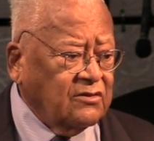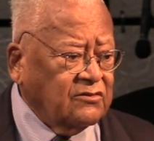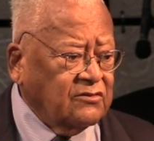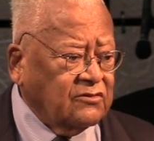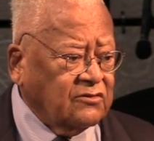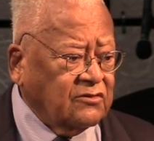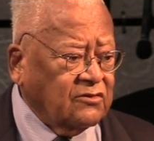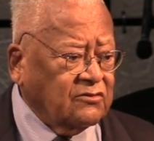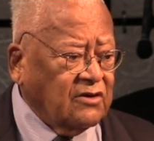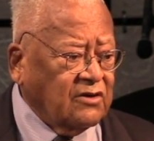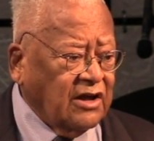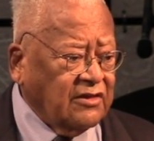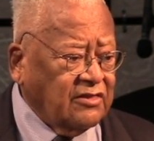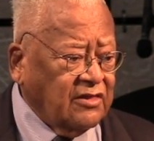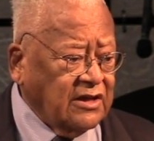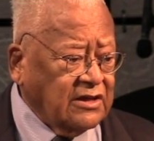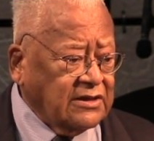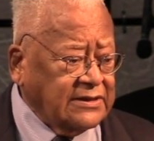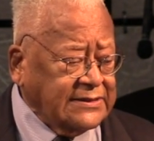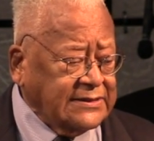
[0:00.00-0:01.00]
So I
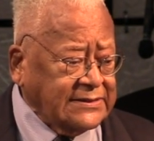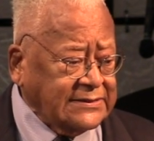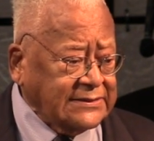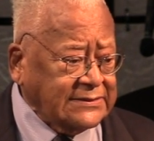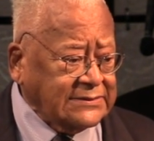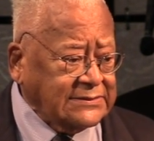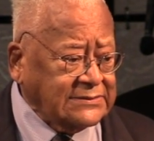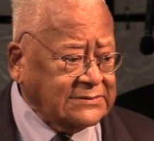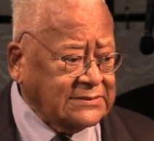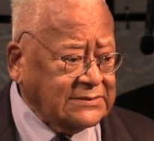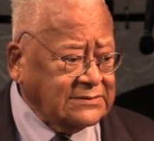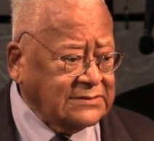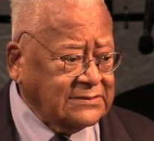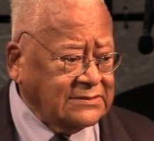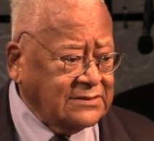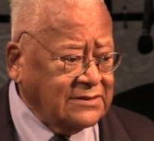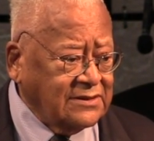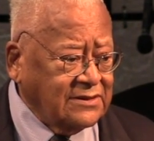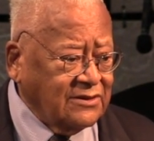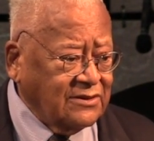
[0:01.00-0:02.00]
think
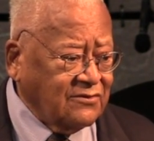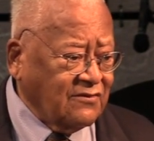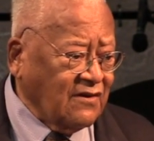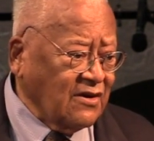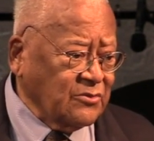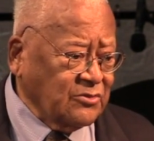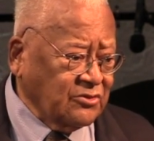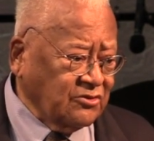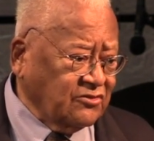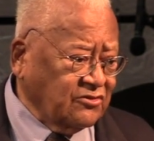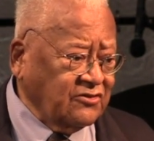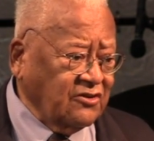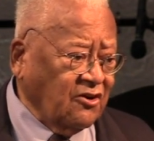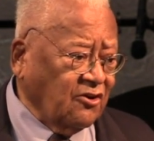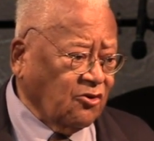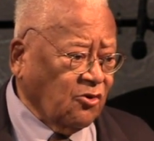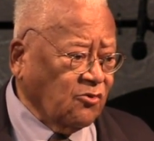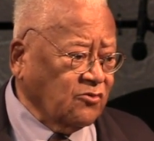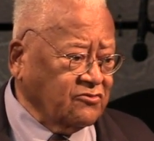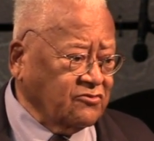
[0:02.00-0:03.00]
if I were to
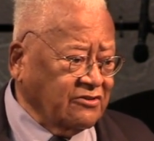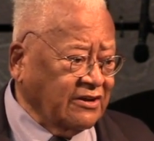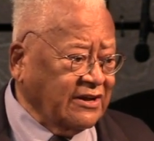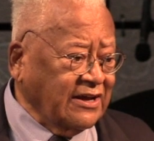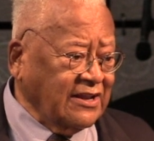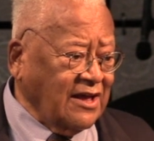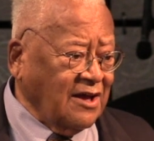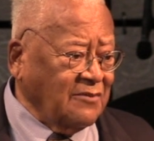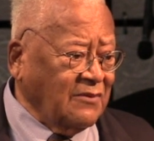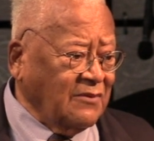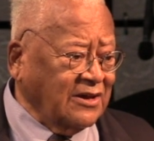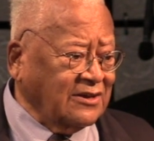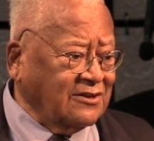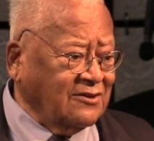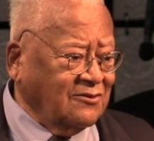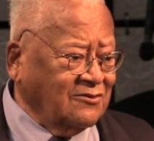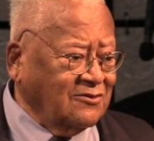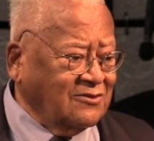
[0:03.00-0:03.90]
start over again, I might